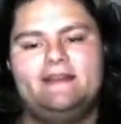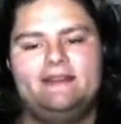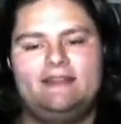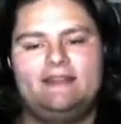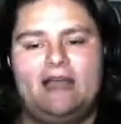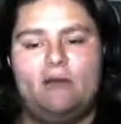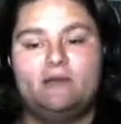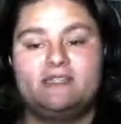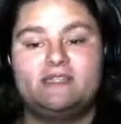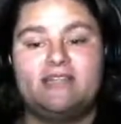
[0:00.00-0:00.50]

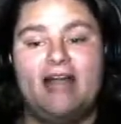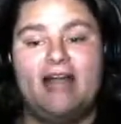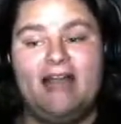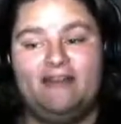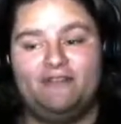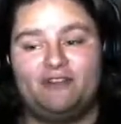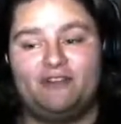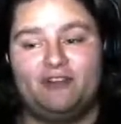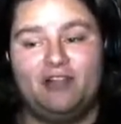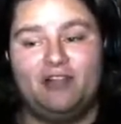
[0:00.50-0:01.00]
That was kind
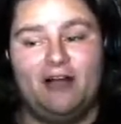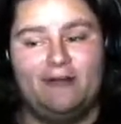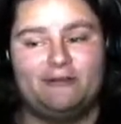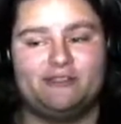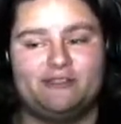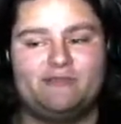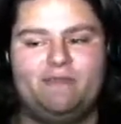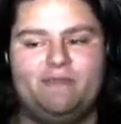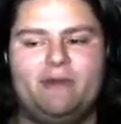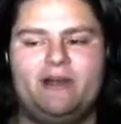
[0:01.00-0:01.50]
of
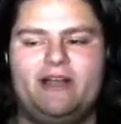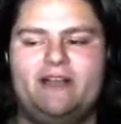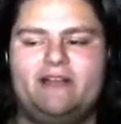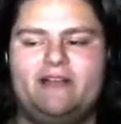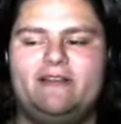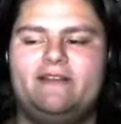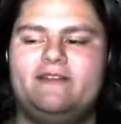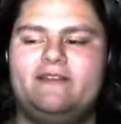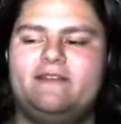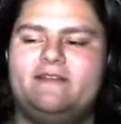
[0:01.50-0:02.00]
close, but...
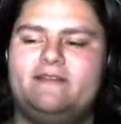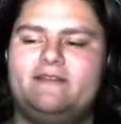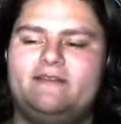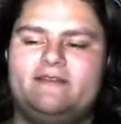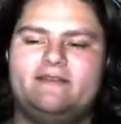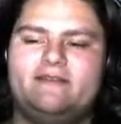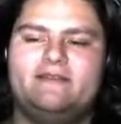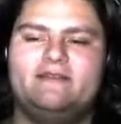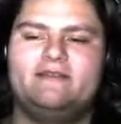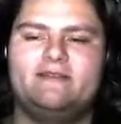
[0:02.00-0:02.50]

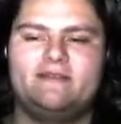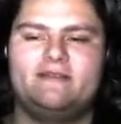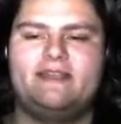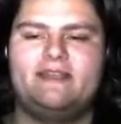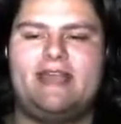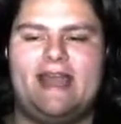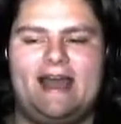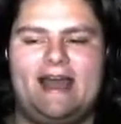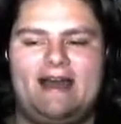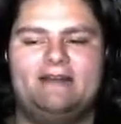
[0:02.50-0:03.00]

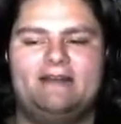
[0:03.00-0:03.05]
Yeah.